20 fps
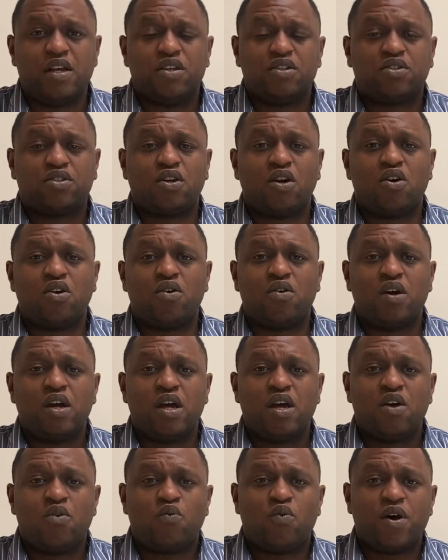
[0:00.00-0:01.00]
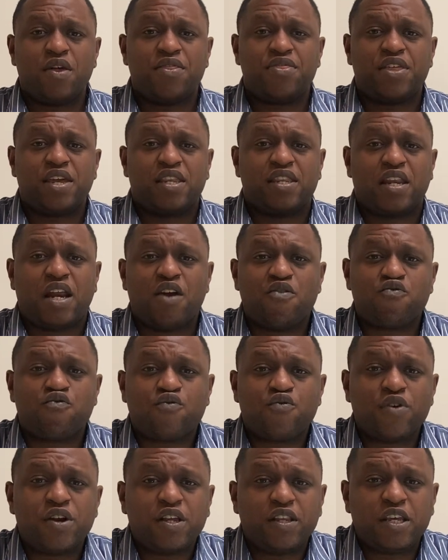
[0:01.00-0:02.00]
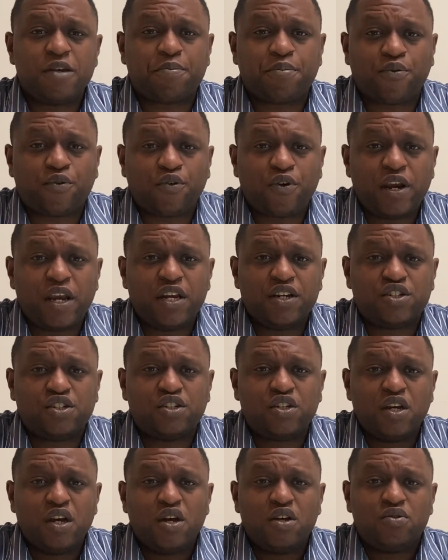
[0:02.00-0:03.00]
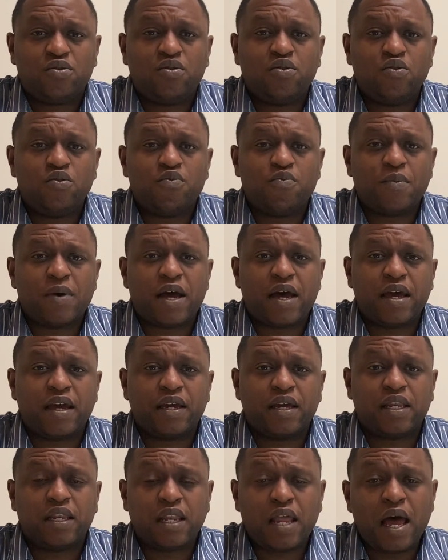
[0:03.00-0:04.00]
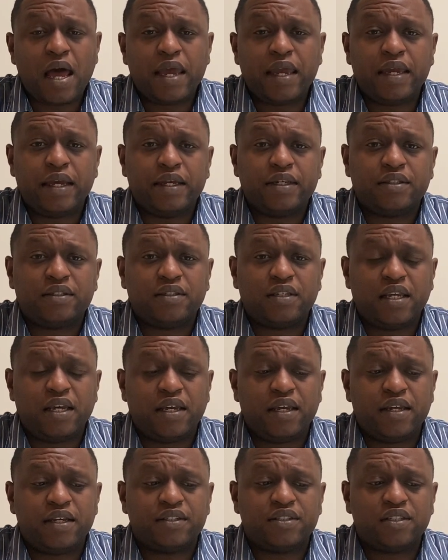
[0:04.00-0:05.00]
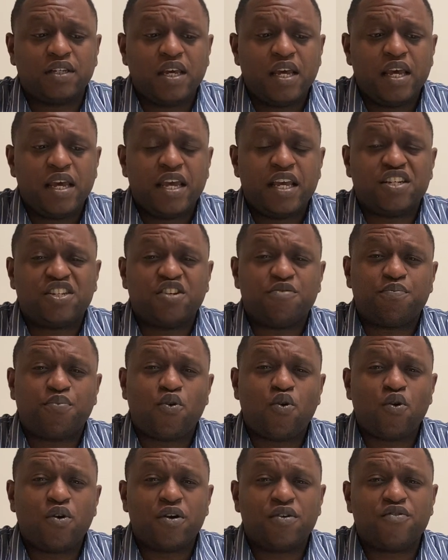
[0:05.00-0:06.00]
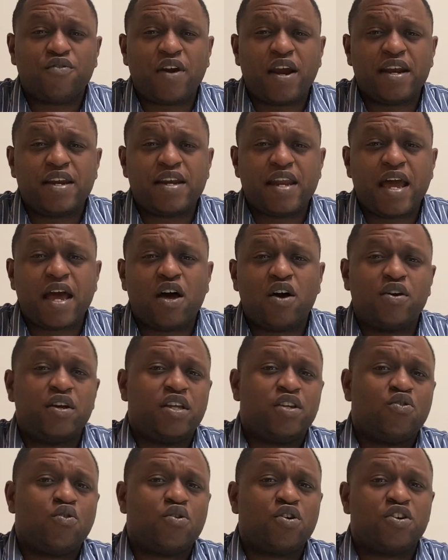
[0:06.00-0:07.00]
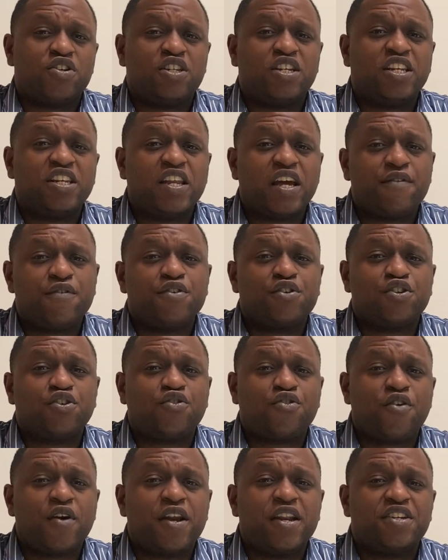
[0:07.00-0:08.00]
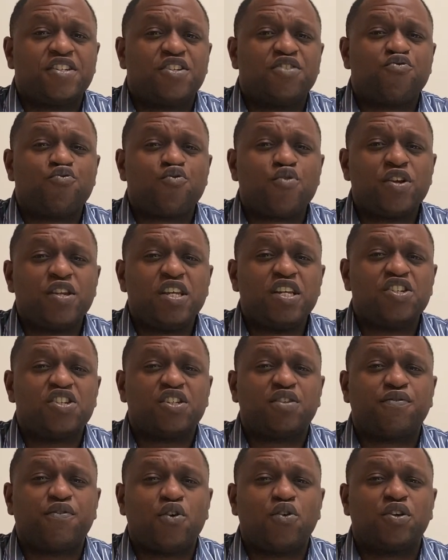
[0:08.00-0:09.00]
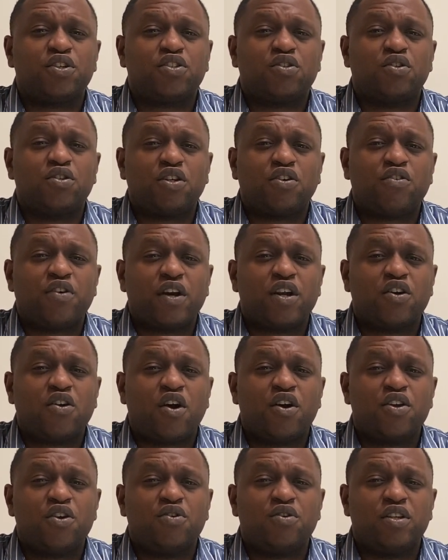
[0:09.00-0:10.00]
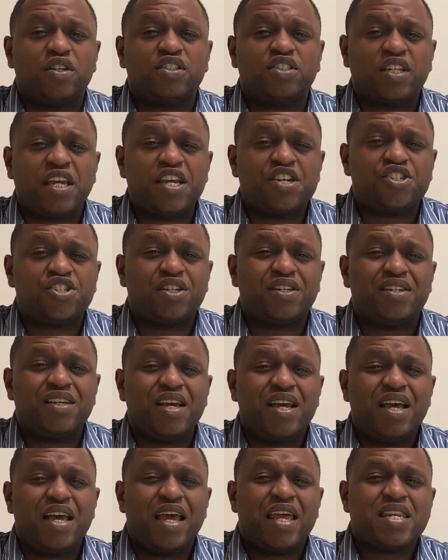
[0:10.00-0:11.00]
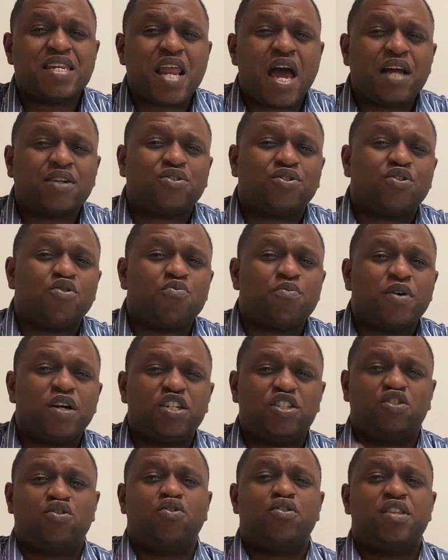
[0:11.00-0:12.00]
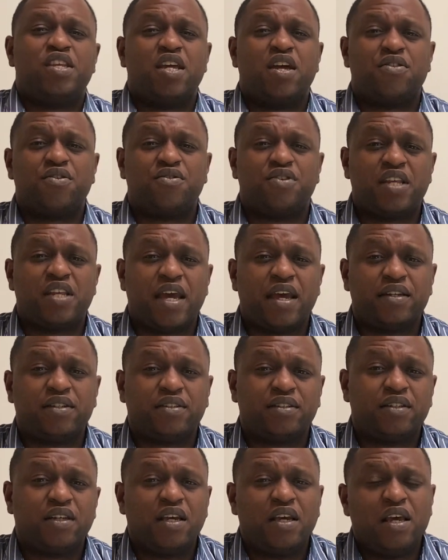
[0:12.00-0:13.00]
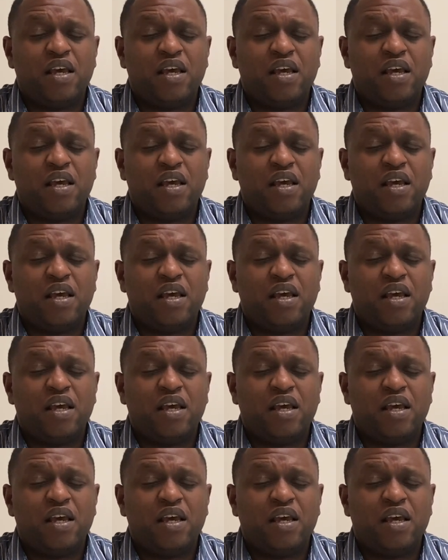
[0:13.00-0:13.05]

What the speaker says: So one thing that I really preach to my clients is it's important right now, in order to leverage your credit, to really just focus on your credit card utilization and not so much on the other debts.